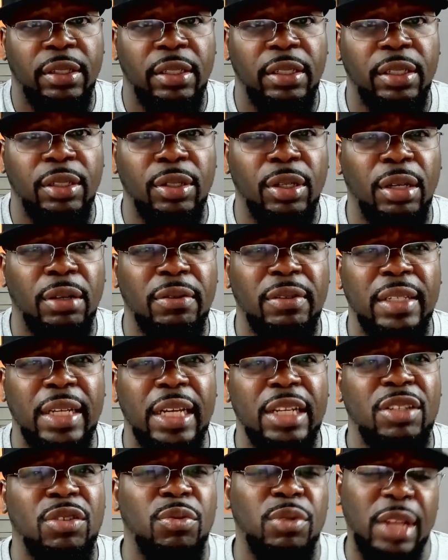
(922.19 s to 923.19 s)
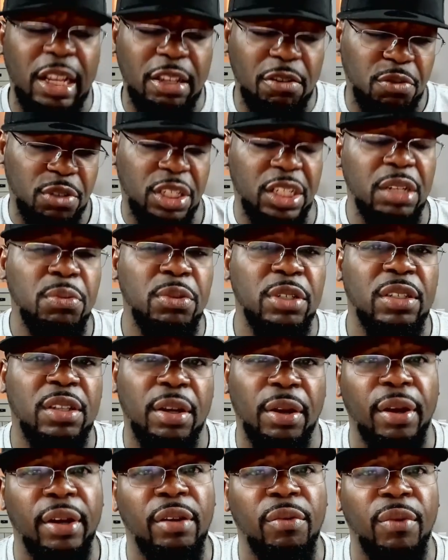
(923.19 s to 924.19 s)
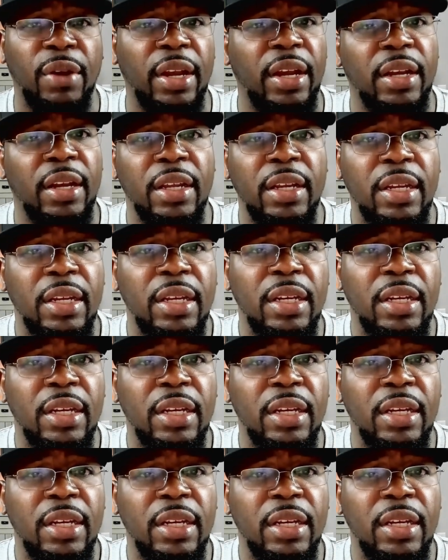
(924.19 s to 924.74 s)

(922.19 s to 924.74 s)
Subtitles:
You know what I'm saying? So that's what she was carrying around.